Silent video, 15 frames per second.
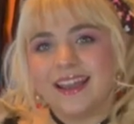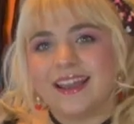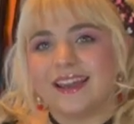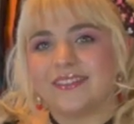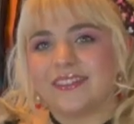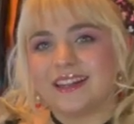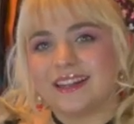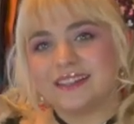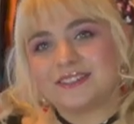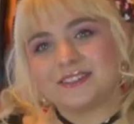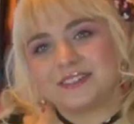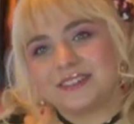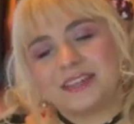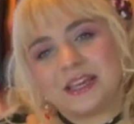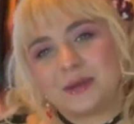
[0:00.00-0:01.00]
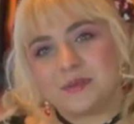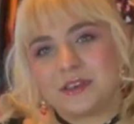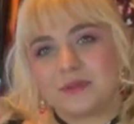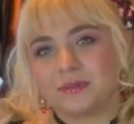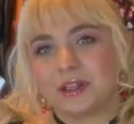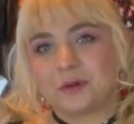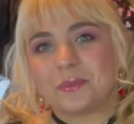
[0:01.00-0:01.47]
and then a certain
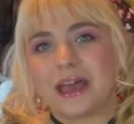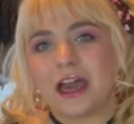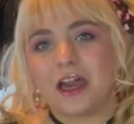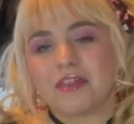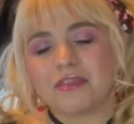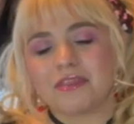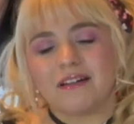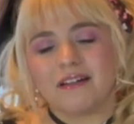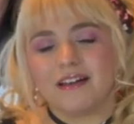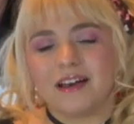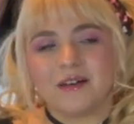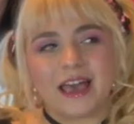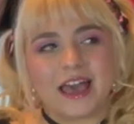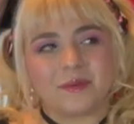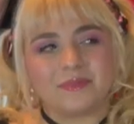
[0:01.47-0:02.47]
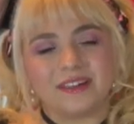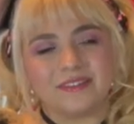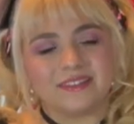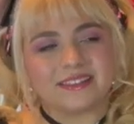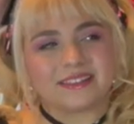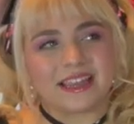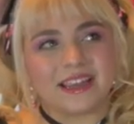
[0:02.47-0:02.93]
AP bloodbath had me on
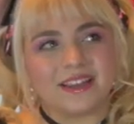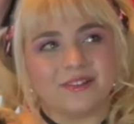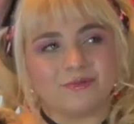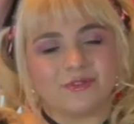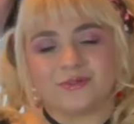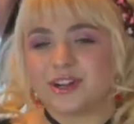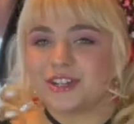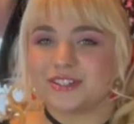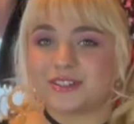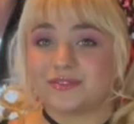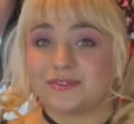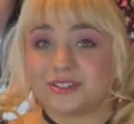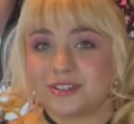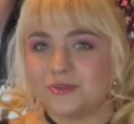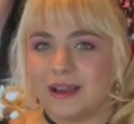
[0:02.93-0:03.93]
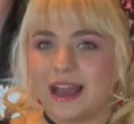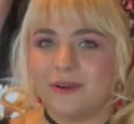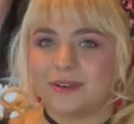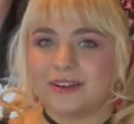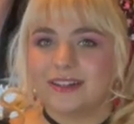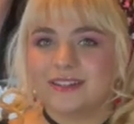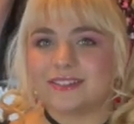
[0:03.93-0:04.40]
the site refreshing for 2
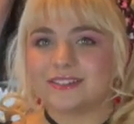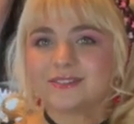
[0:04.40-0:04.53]
hours.